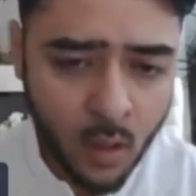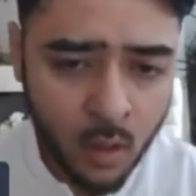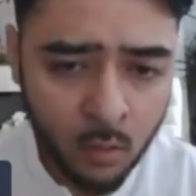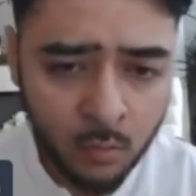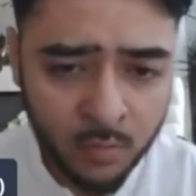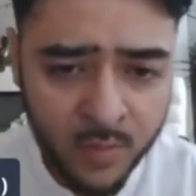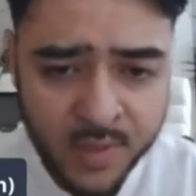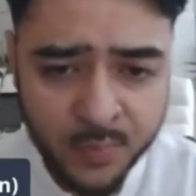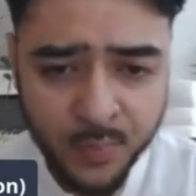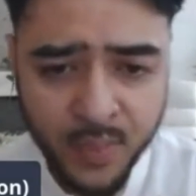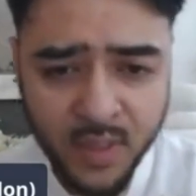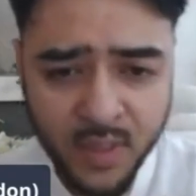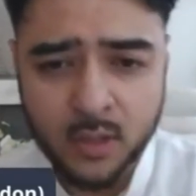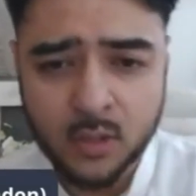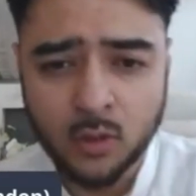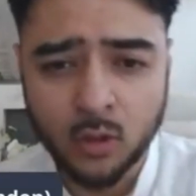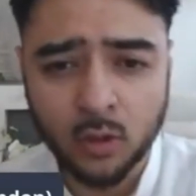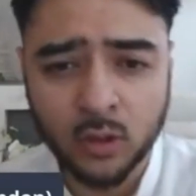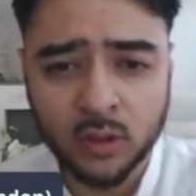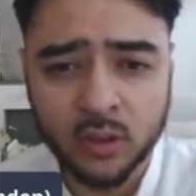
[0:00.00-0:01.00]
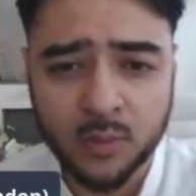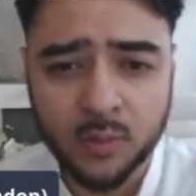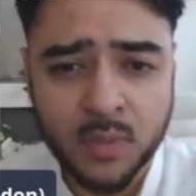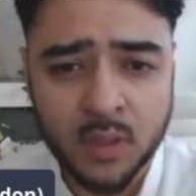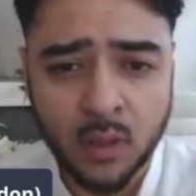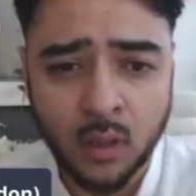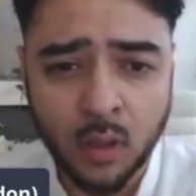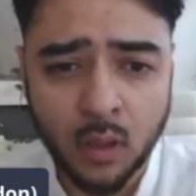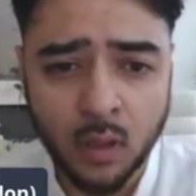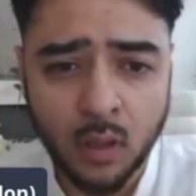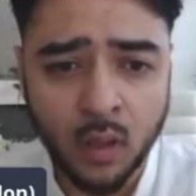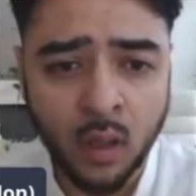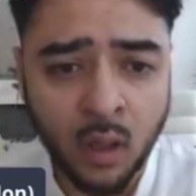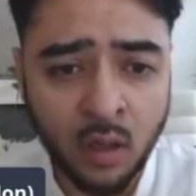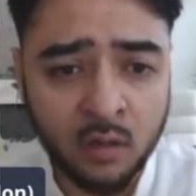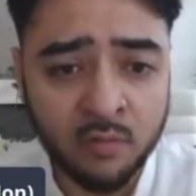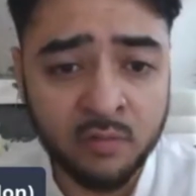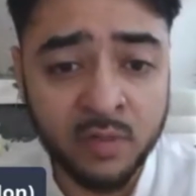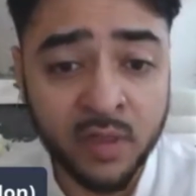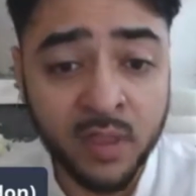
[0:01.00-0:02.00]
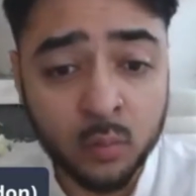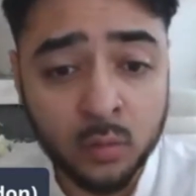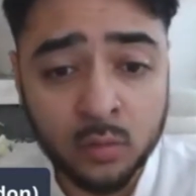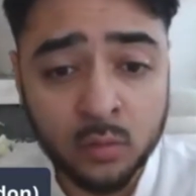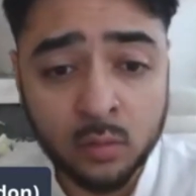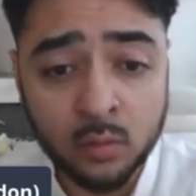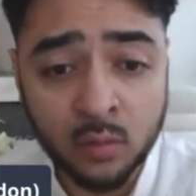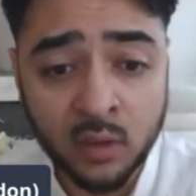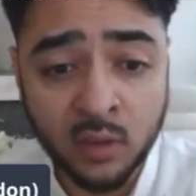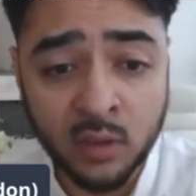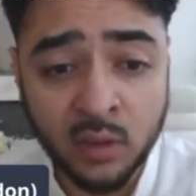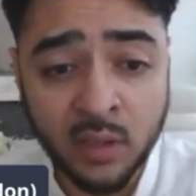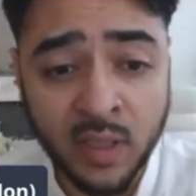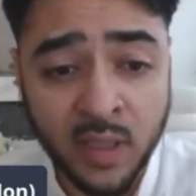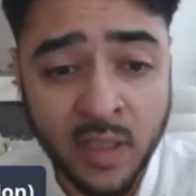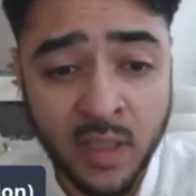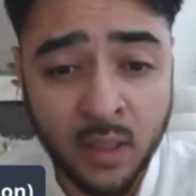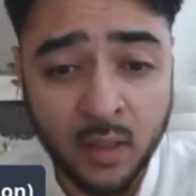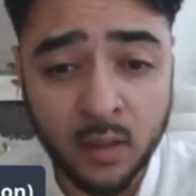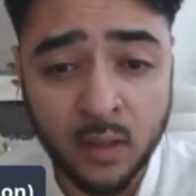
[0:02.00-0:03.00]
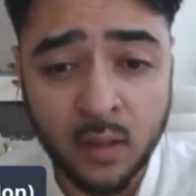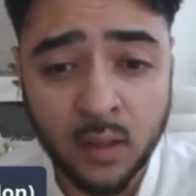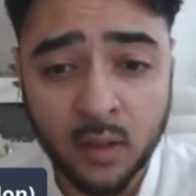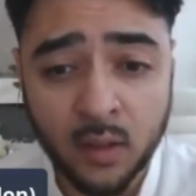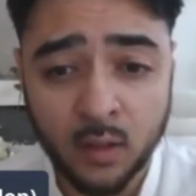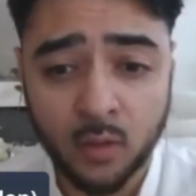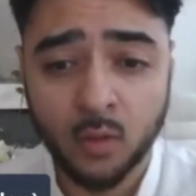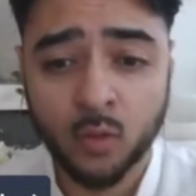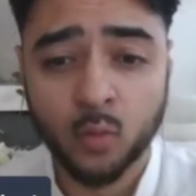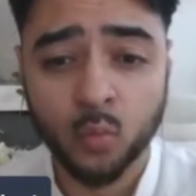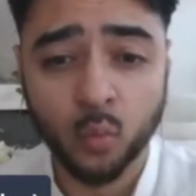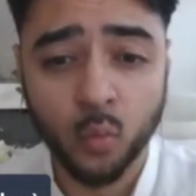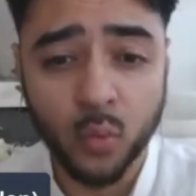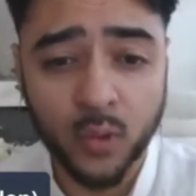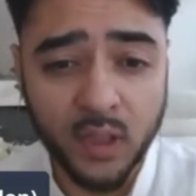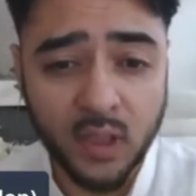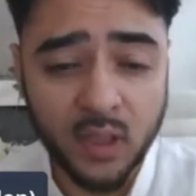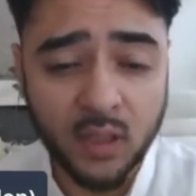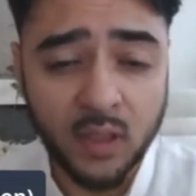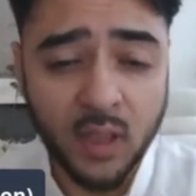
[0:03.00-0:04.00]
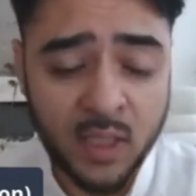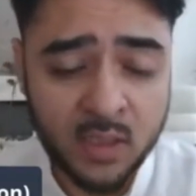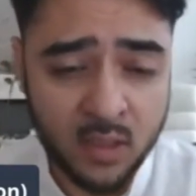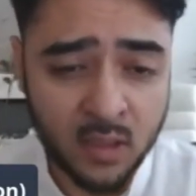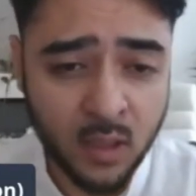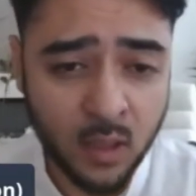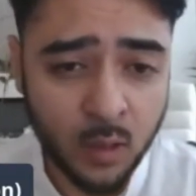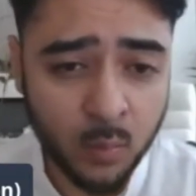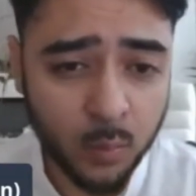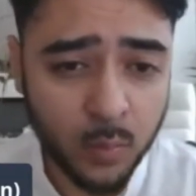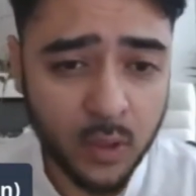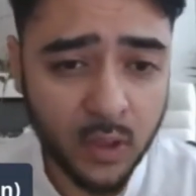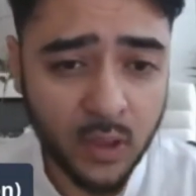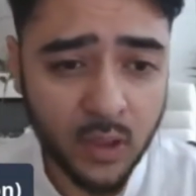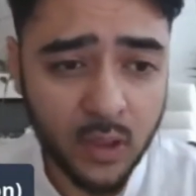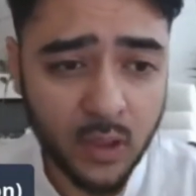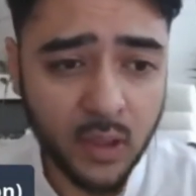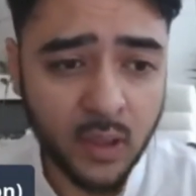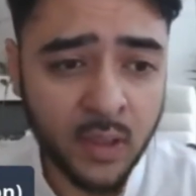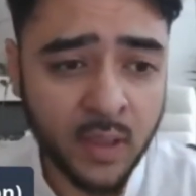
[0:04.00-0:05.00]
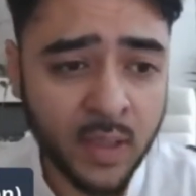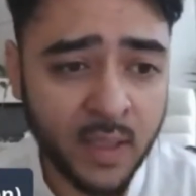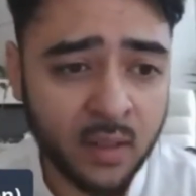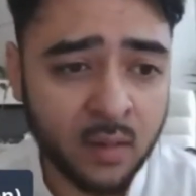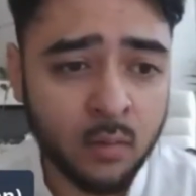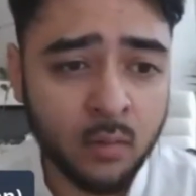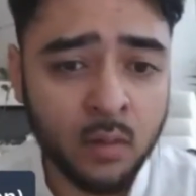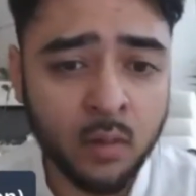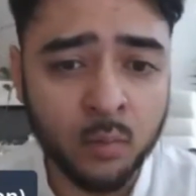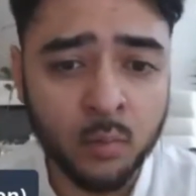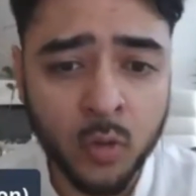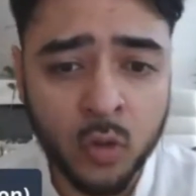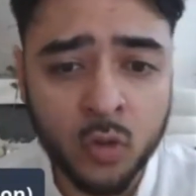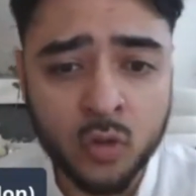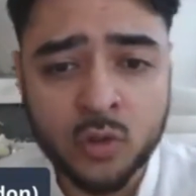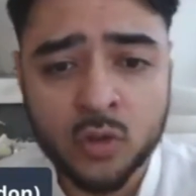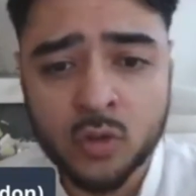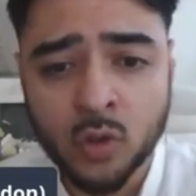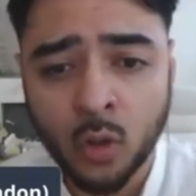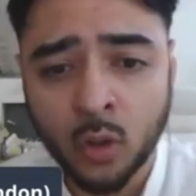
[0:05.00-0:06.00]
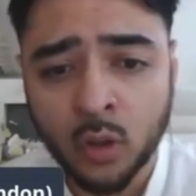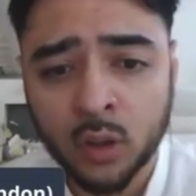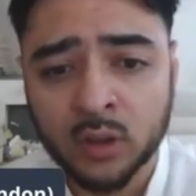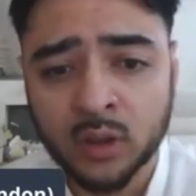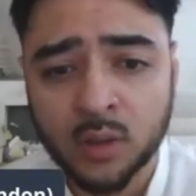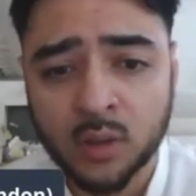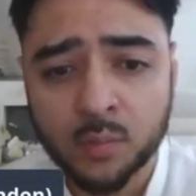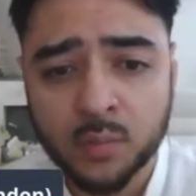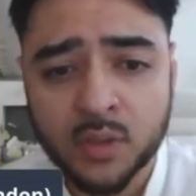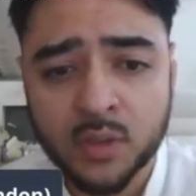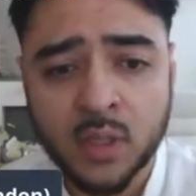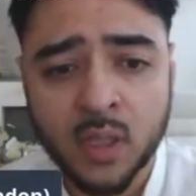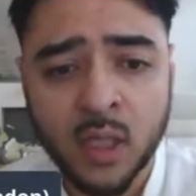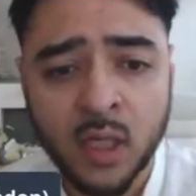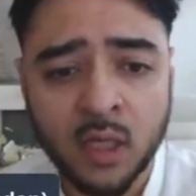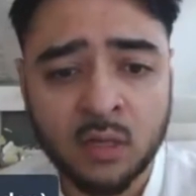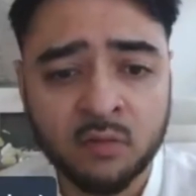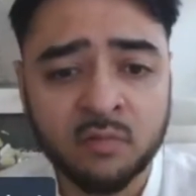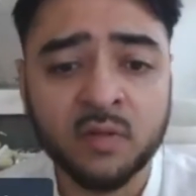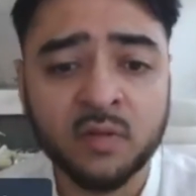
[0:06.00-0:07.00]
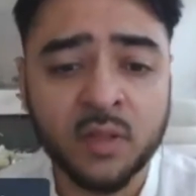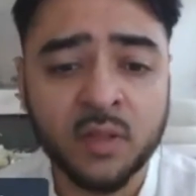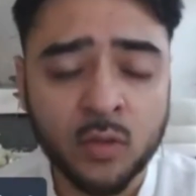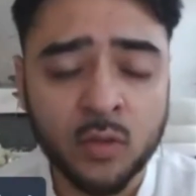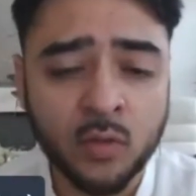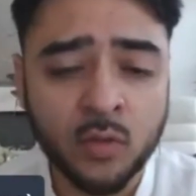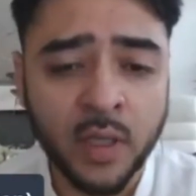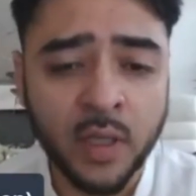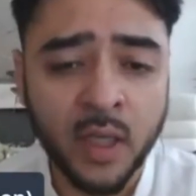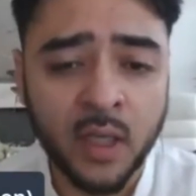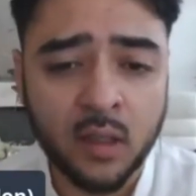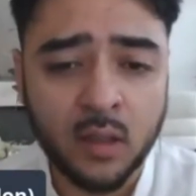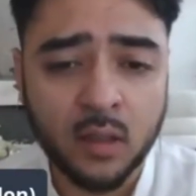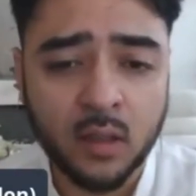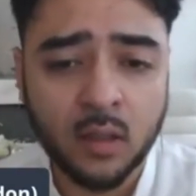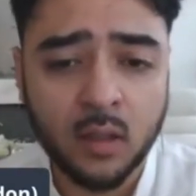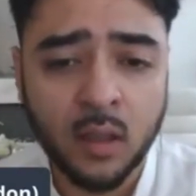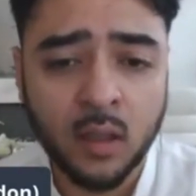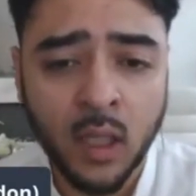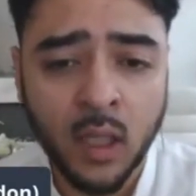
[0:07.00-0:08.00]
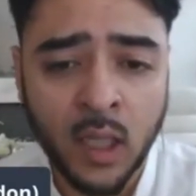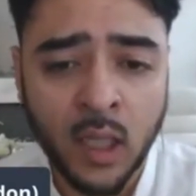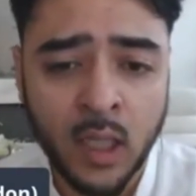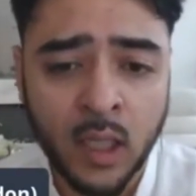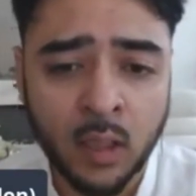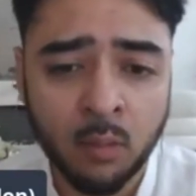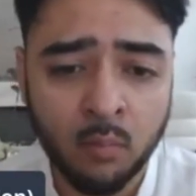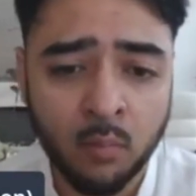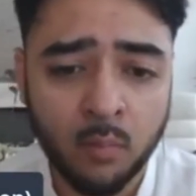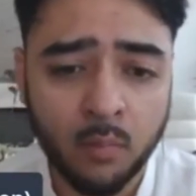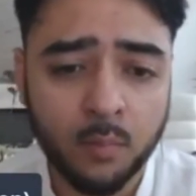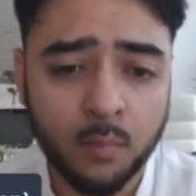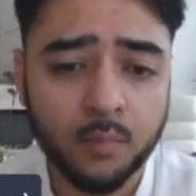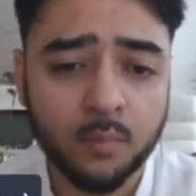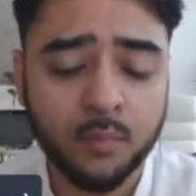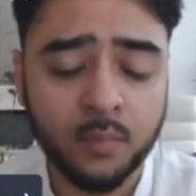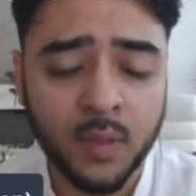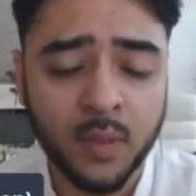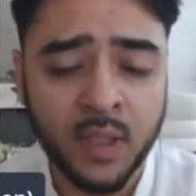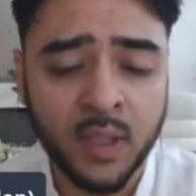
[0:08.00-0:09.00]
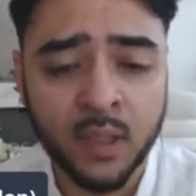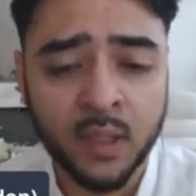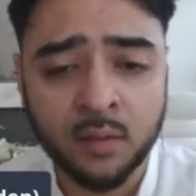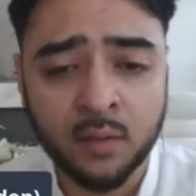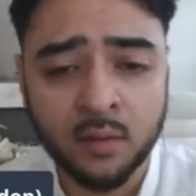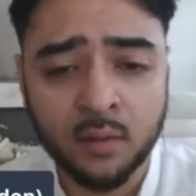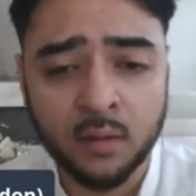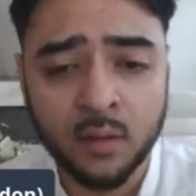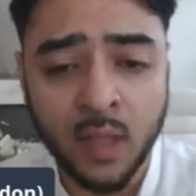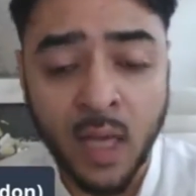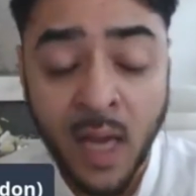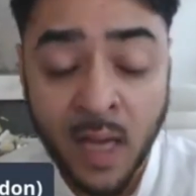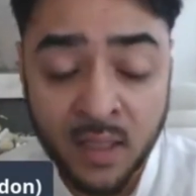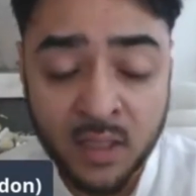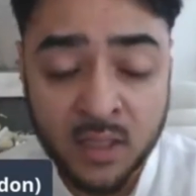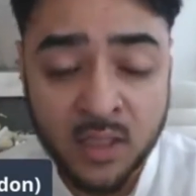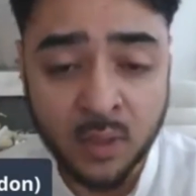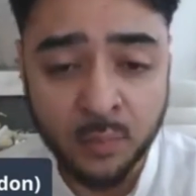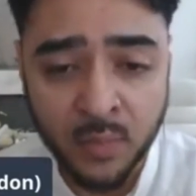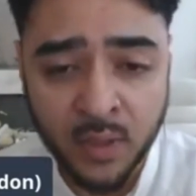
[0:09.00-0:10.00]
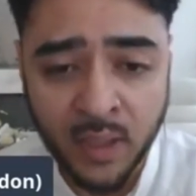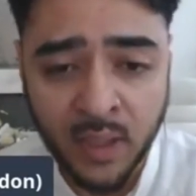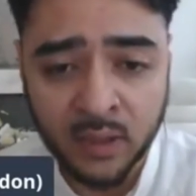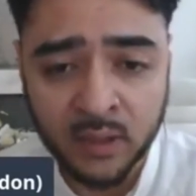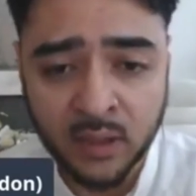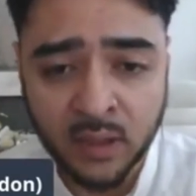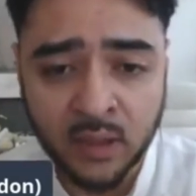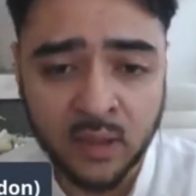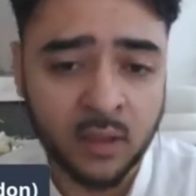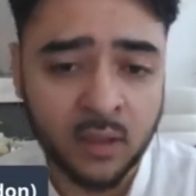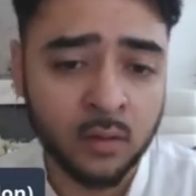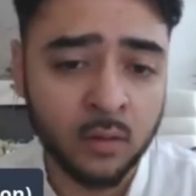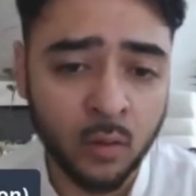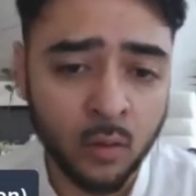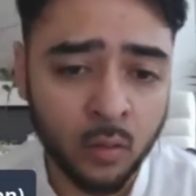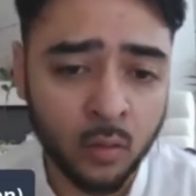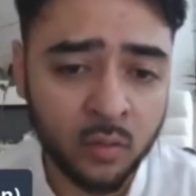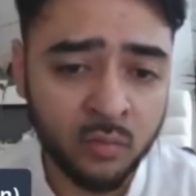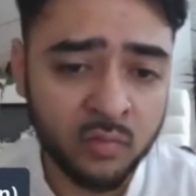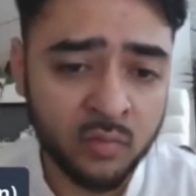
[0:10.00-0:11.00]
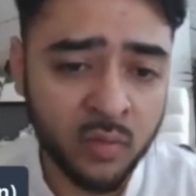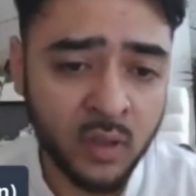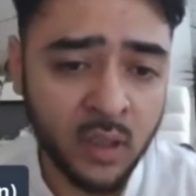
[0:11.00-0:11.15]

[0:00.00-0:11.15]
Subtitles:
Reason being, scholarships are available. That we as a company get the most scholarships for the UK, and Germany, actually, in the whole of